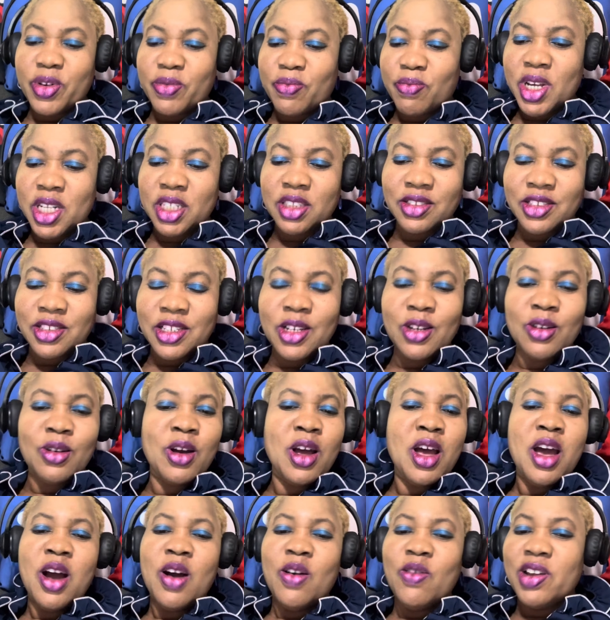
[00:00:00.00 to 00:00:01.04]
miss you
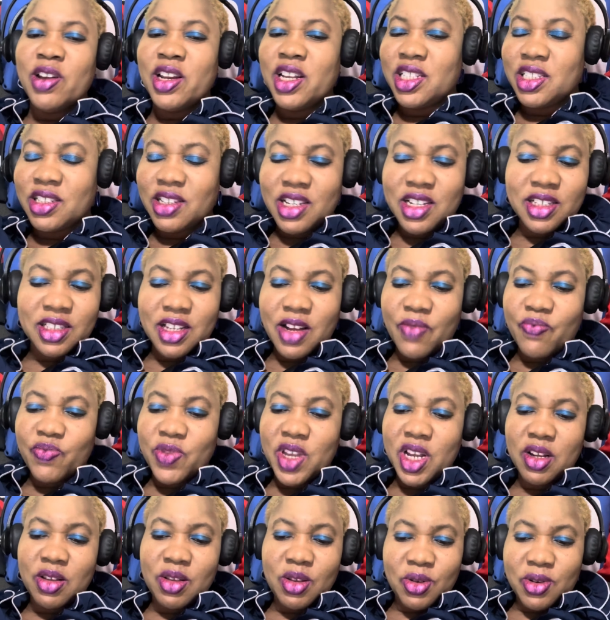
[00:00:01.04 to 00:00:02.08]
we need to hear
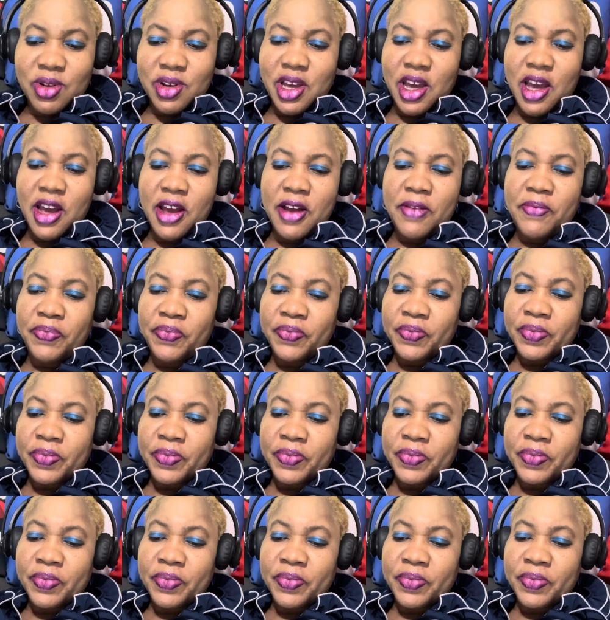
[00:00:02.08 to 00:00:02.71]
something new okay